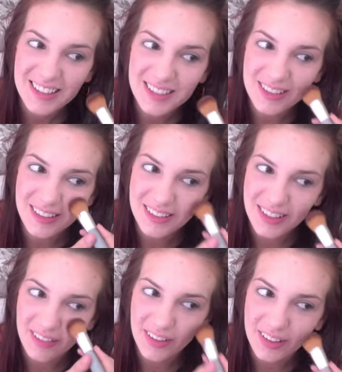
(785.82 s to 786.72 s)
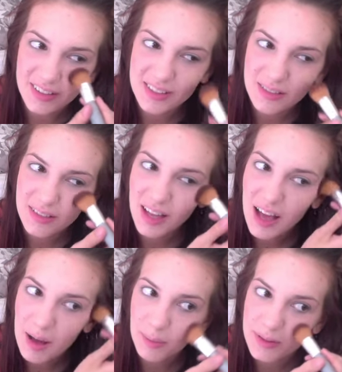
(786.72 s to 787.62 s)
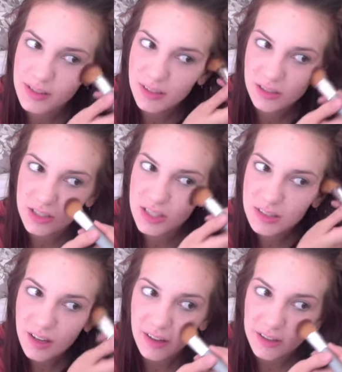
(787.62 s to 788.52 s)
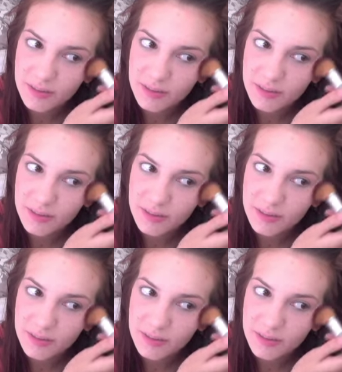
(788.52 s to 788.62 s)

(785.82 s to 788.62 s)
So you can definitely see where the apples of your cheeks are.